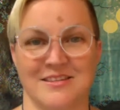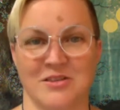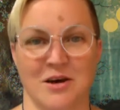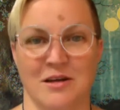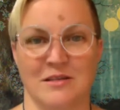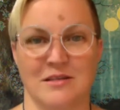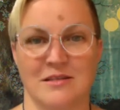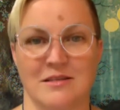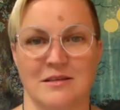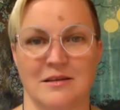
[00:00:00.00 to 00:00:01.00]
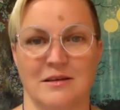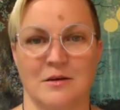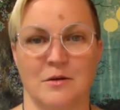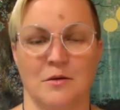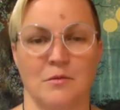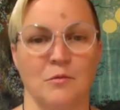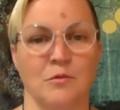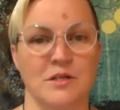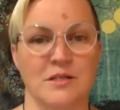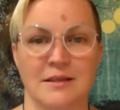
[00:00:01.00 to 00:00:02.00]
thoughts, we're
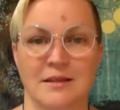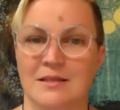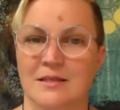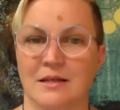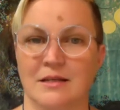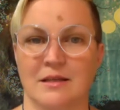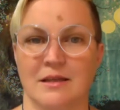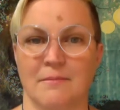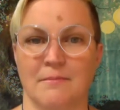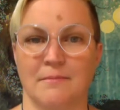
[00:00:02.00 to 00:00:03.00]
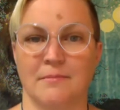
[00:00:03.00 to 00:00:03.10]
just listening to them.